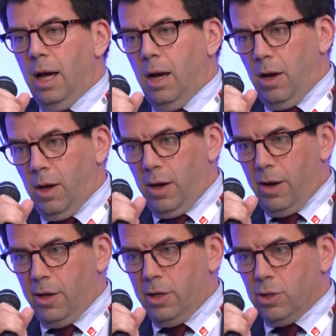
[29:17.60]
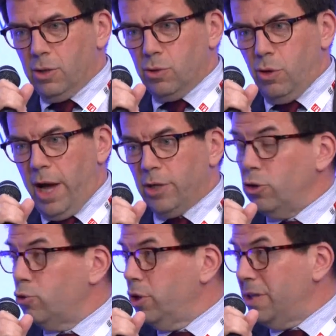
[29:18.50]
Uh, so
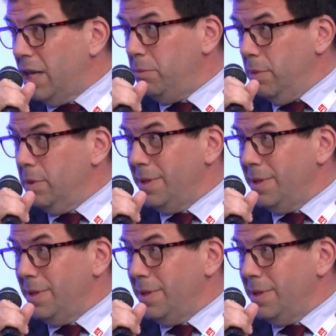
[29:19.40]
800, 9,